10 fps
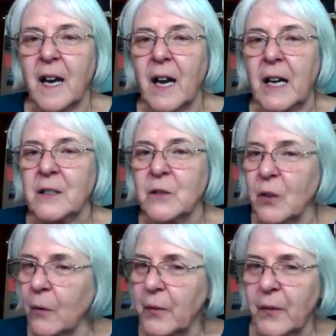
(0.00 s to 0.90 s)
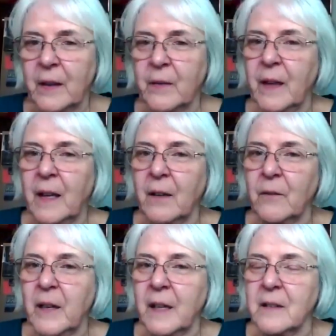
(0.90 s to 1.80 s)
I don't think they
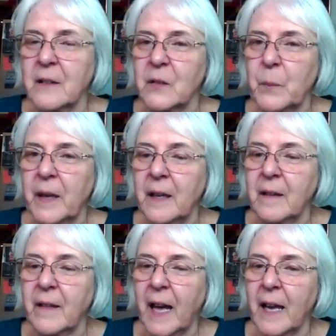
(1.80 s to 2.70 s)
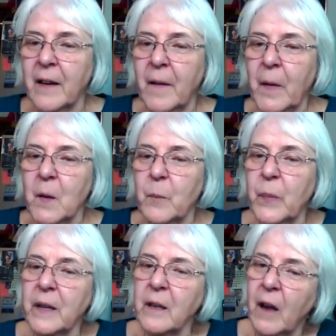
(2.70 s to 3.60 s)
ever anticipated that,
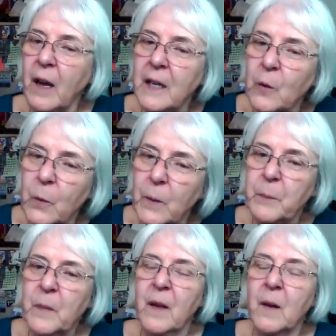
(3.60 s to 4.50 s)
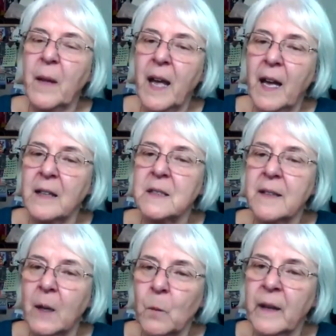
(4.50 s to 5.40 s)
but God equipped them as
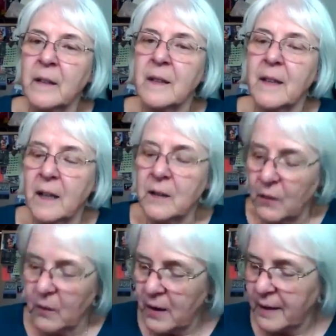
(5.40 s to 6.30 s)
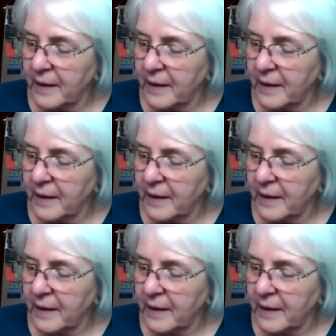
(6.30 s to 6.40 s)
they went along.